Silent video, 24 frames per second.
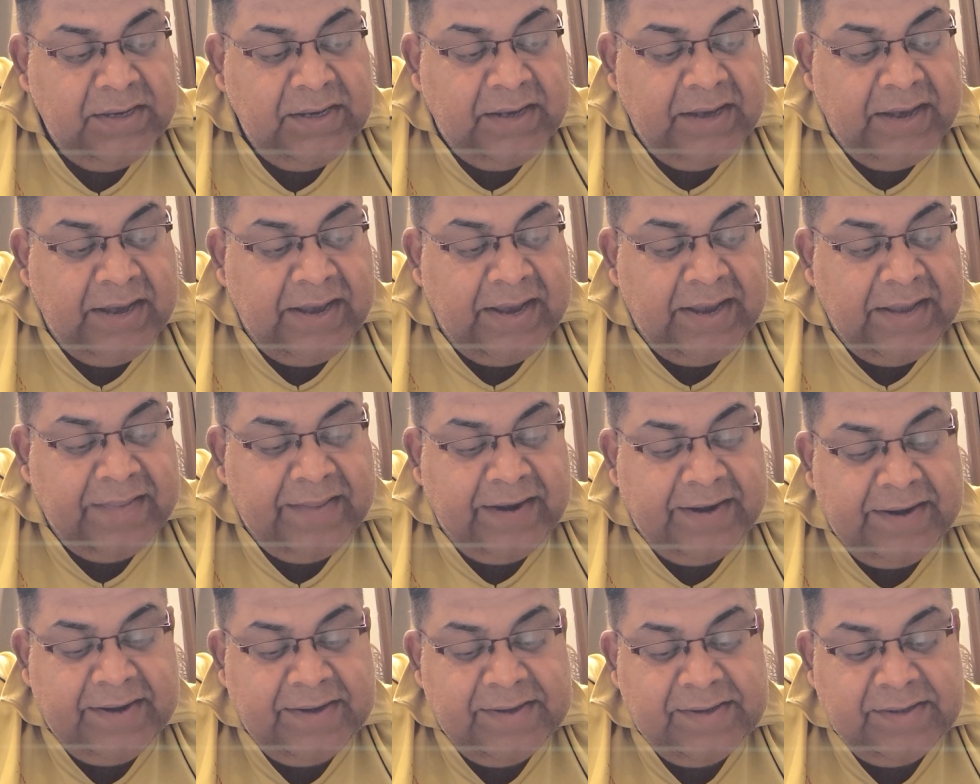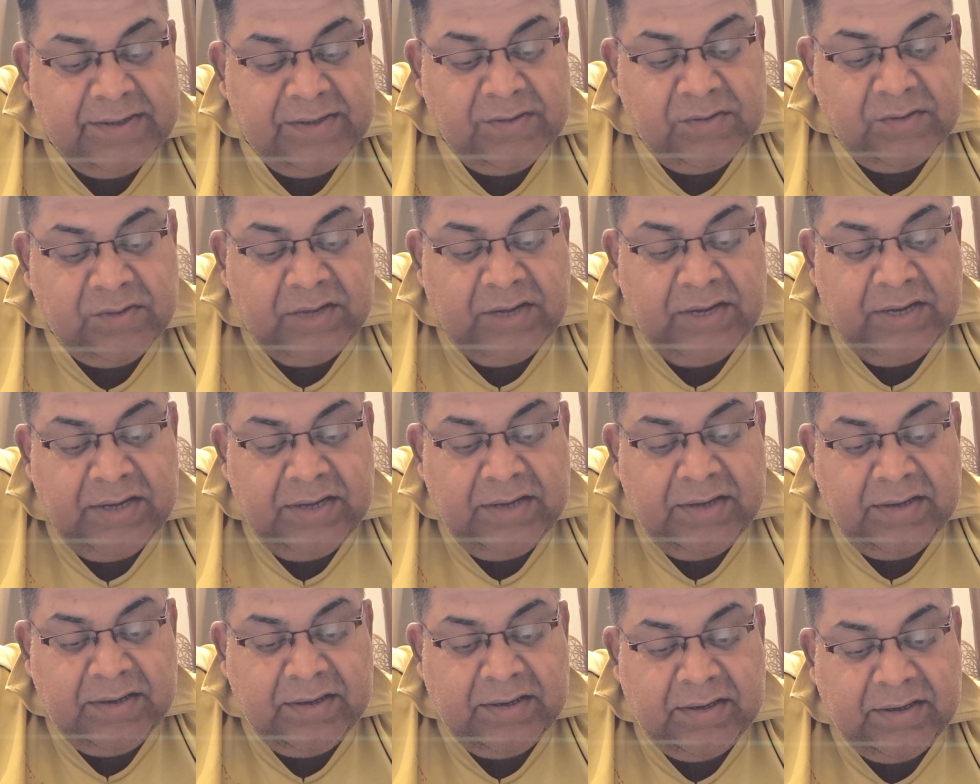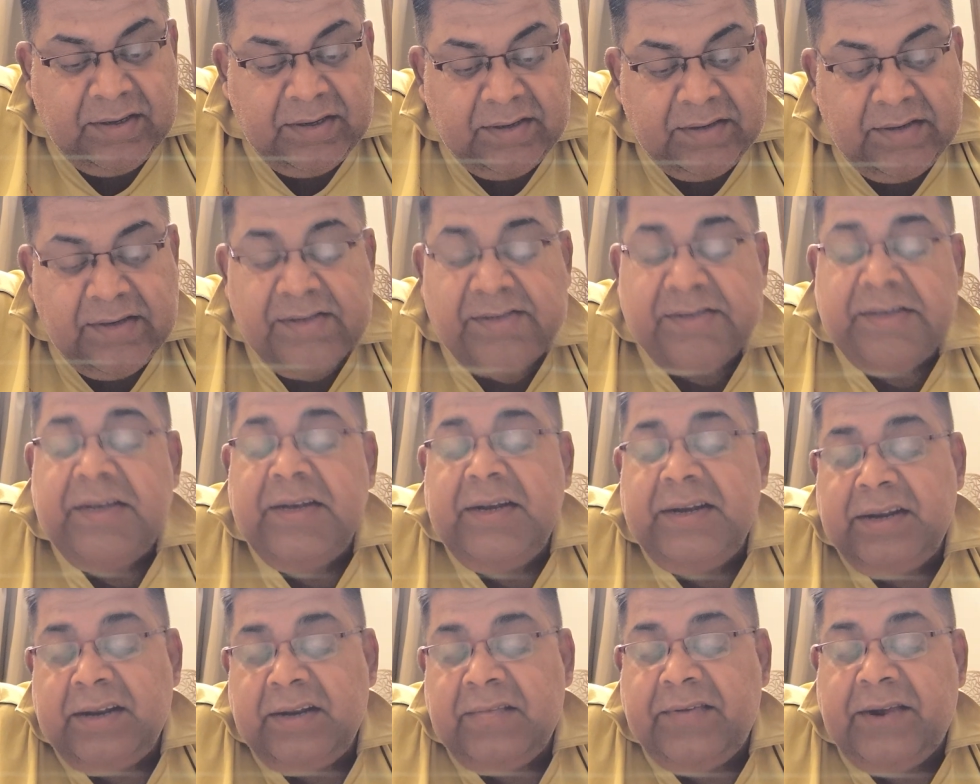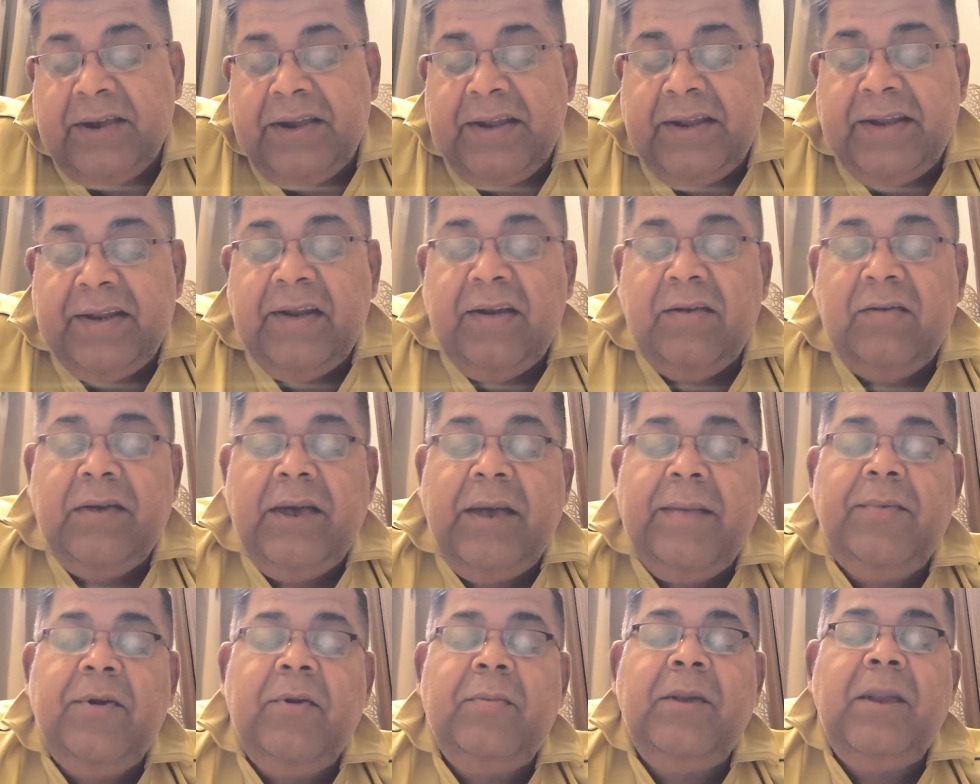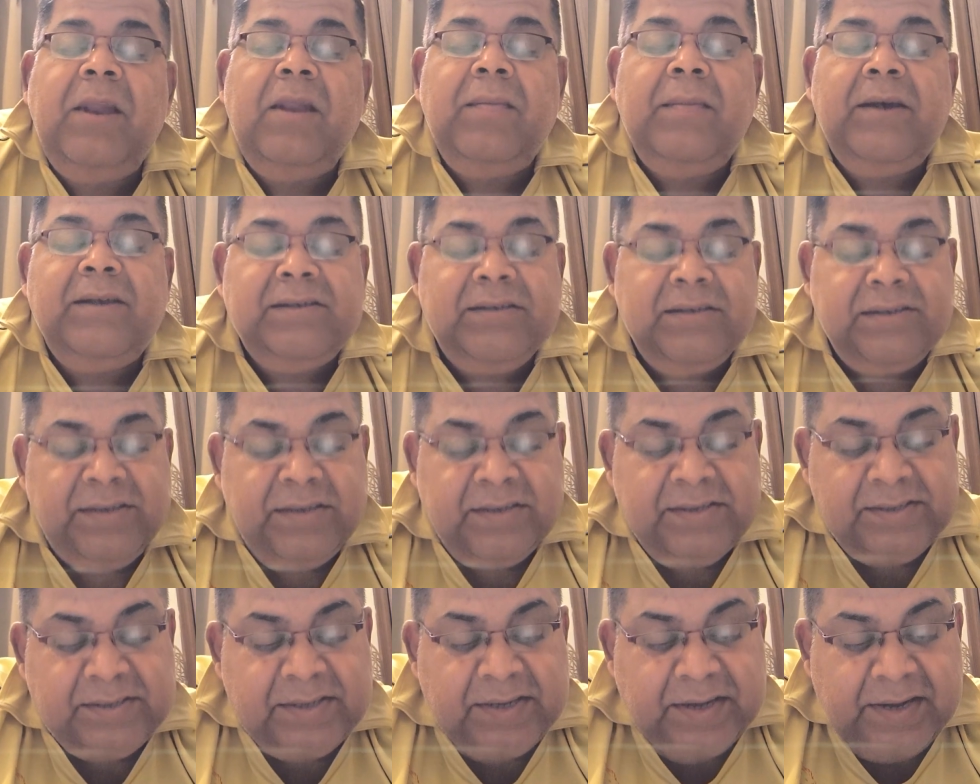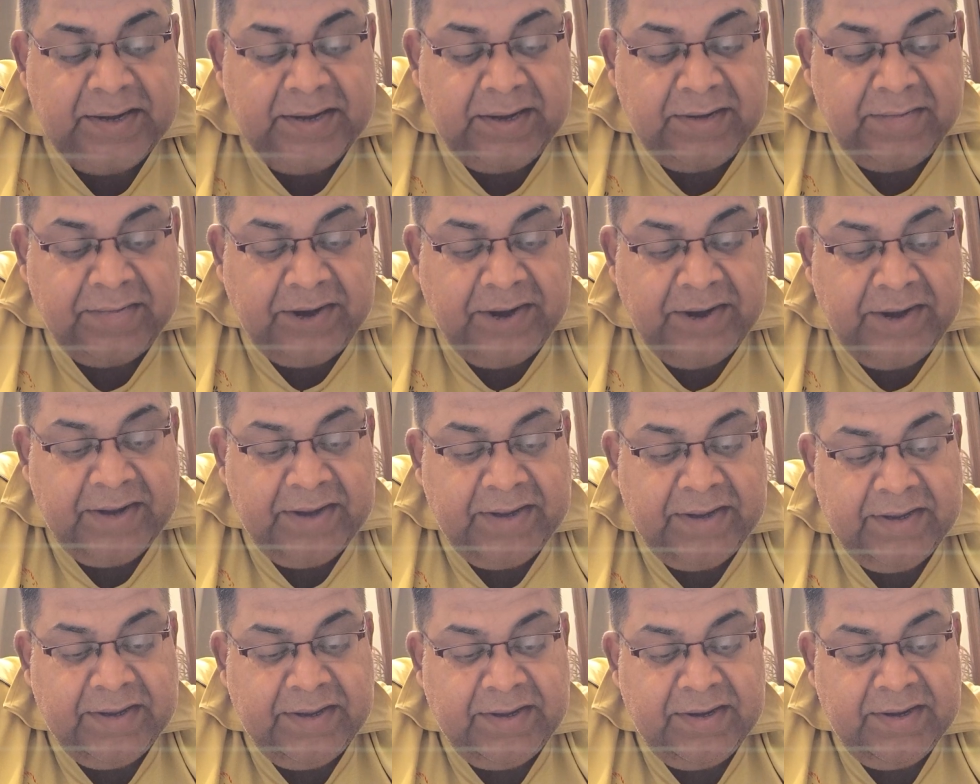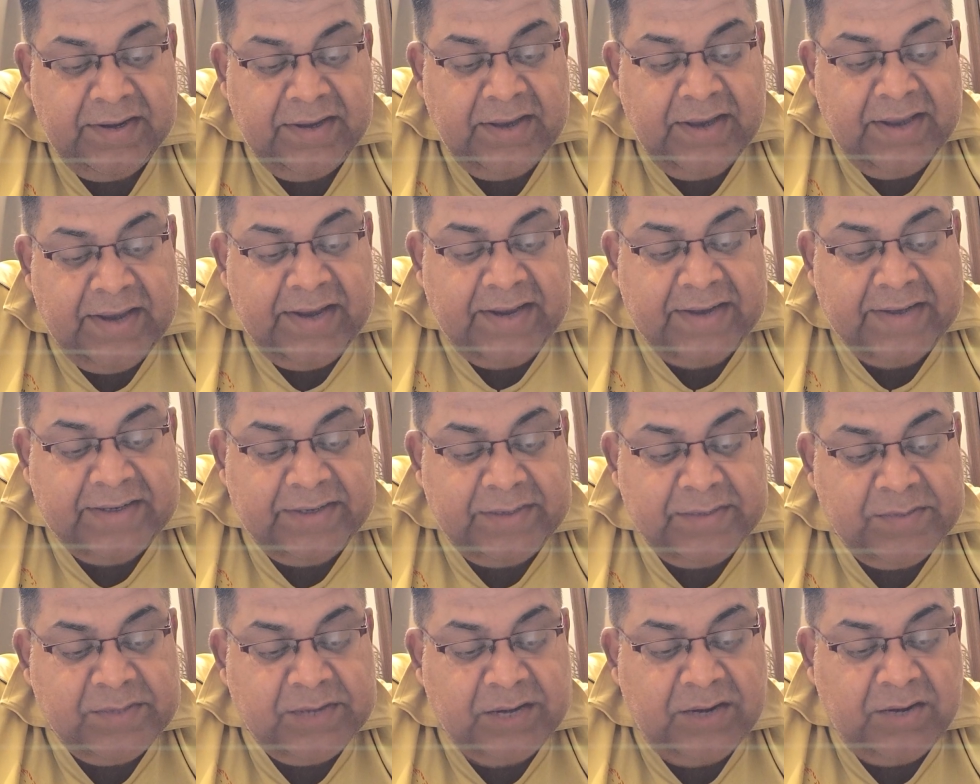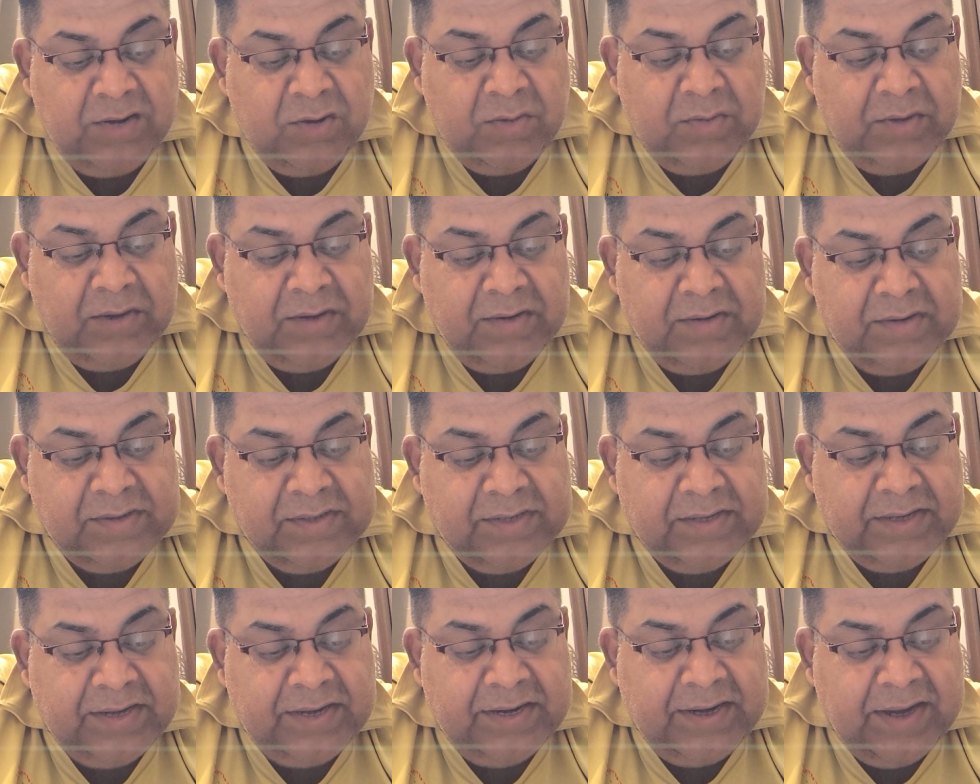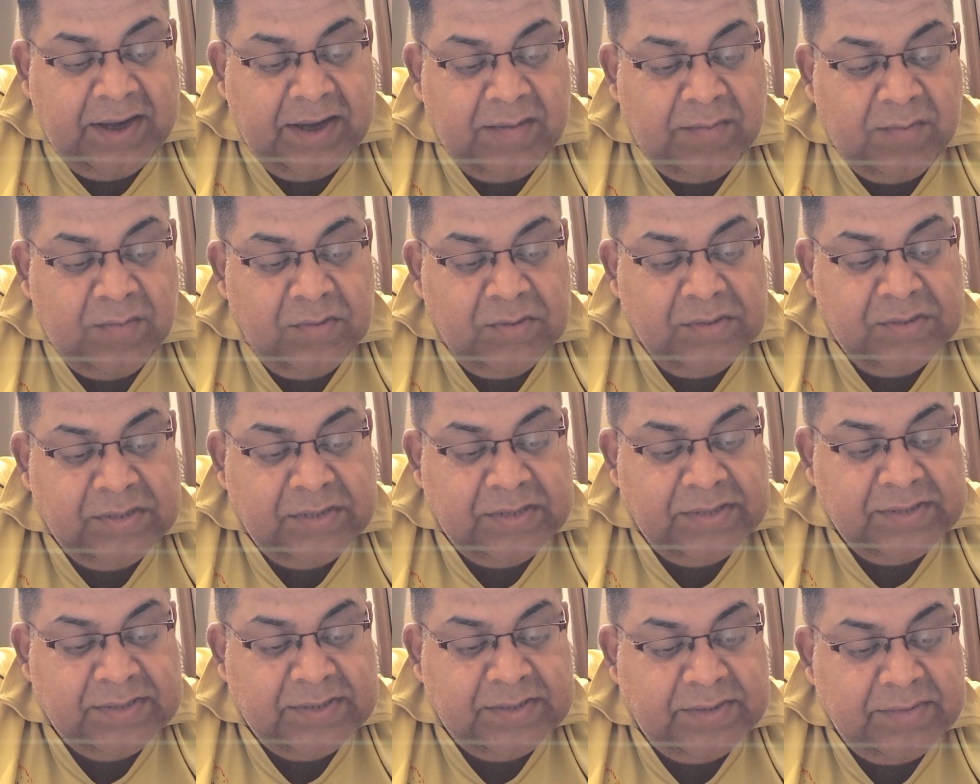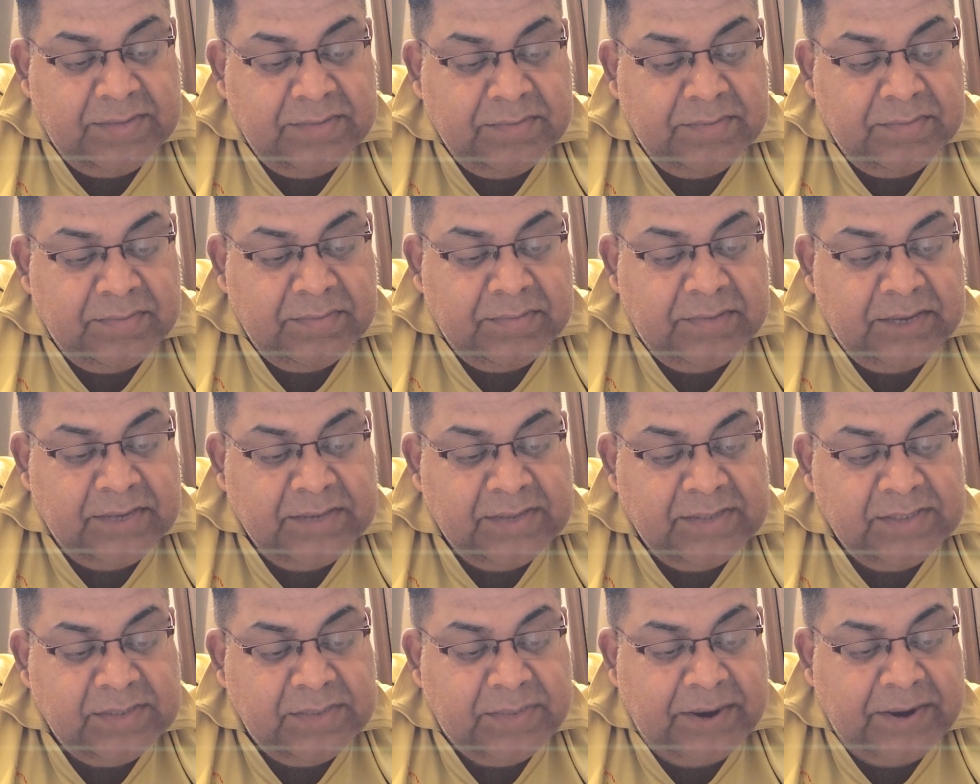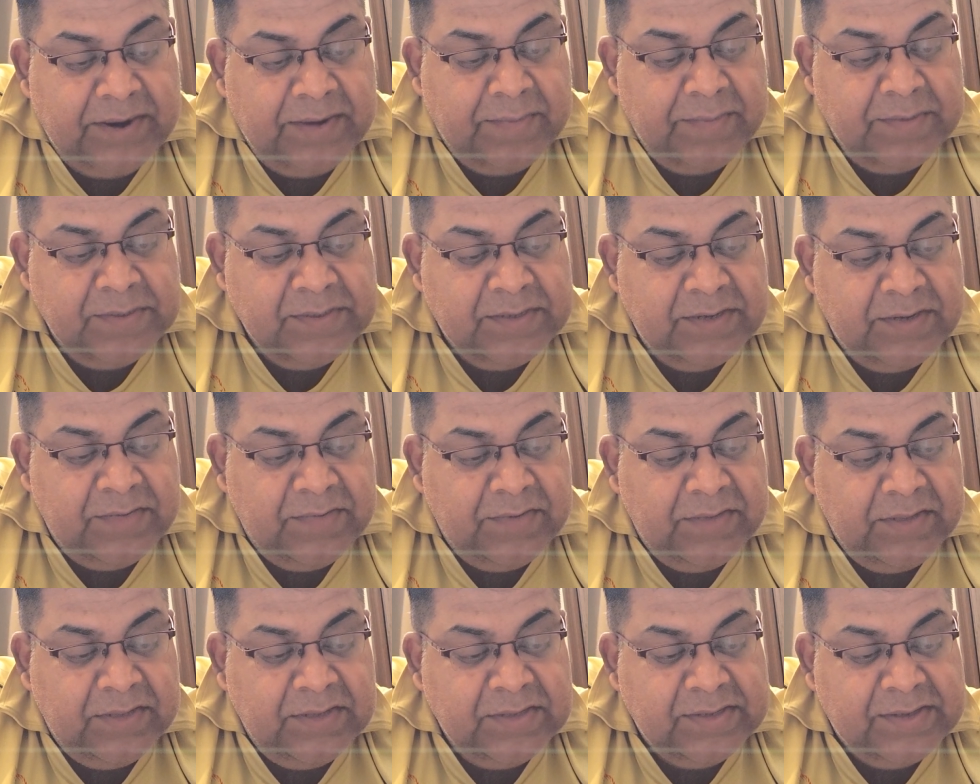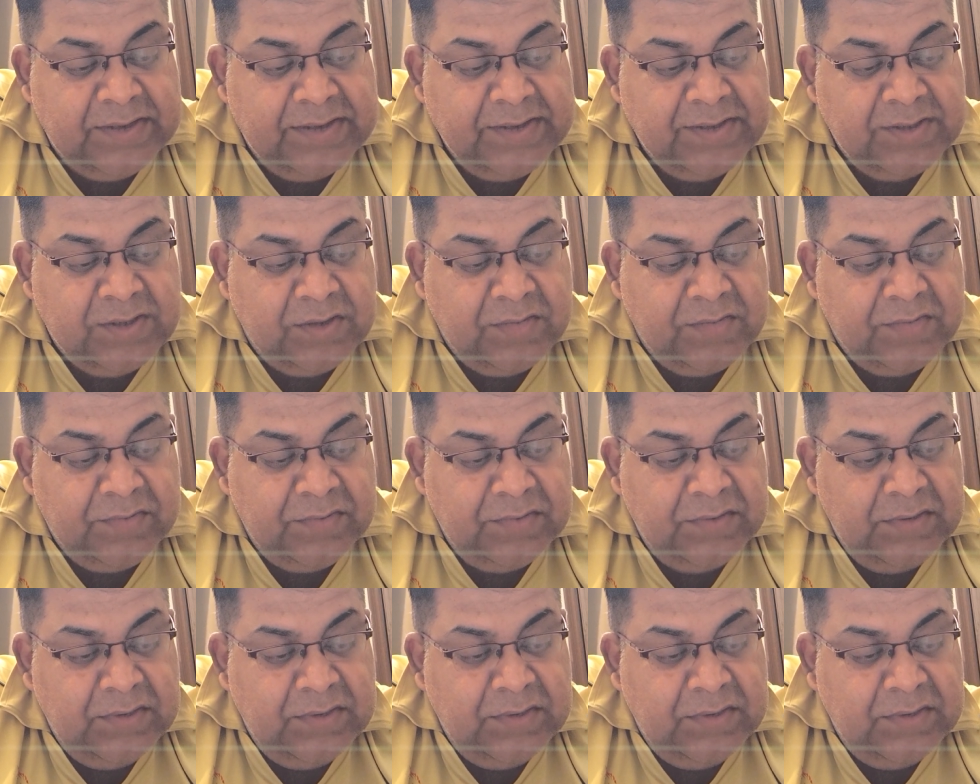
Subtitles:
and that is usually incidental finding. Now abdominal mass is incidental finding here. Now germ cell tumor secrete hormones, and some cases might present with the signs of